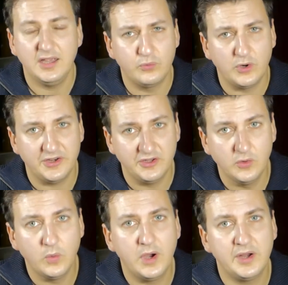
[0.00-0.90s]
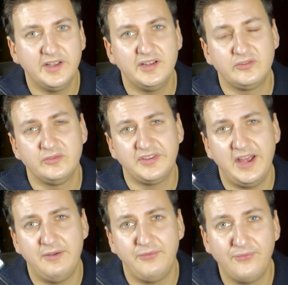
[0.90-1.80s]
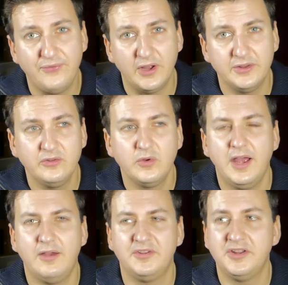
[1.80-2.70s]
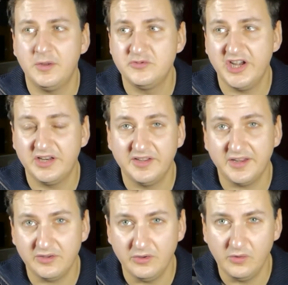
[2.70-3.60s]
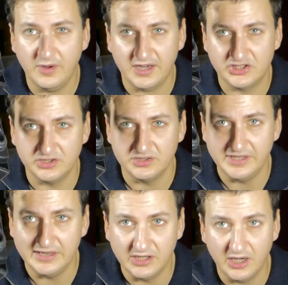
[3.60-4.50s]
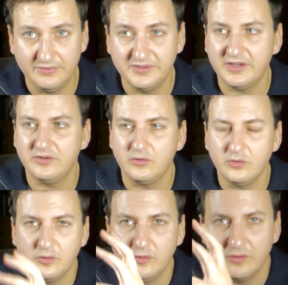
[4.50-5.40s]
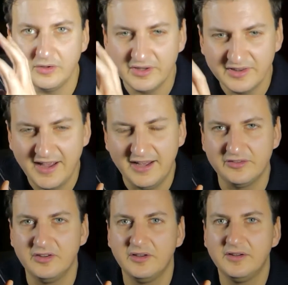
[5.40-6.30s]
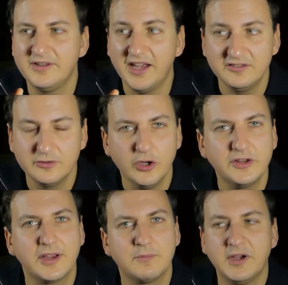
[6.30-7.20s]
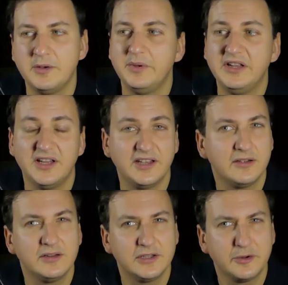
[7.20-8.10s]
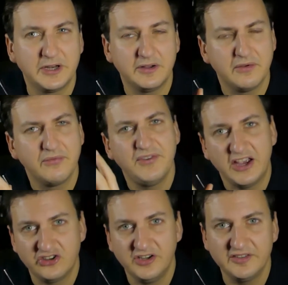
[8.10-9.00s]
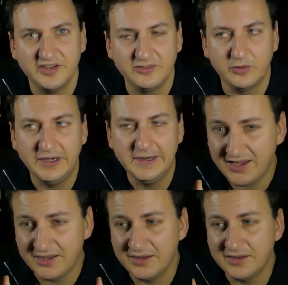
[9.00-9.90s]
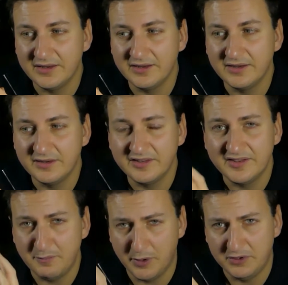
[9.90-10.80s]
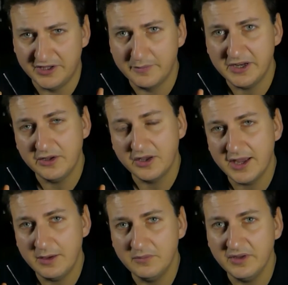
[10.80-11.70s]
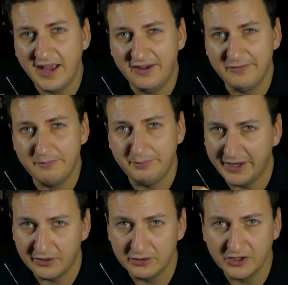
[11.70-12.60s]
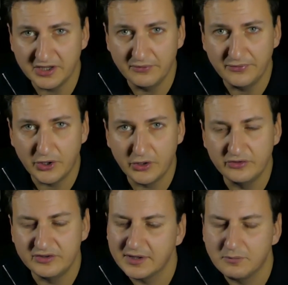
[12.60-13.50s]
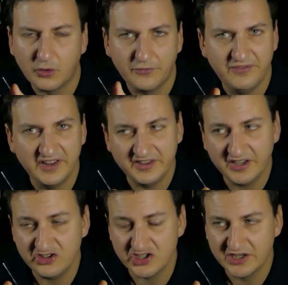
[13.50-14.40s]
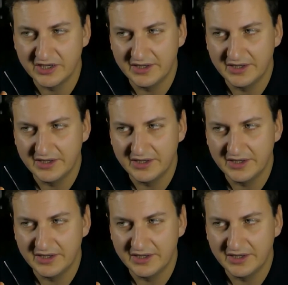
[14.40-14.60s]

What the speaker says: If what you want is to have fun, to have an object that you actually love, that has a nice look, that might be like a little bit of a fashion accessory, and step up a little bit your game, have better looking photos, like more vintage,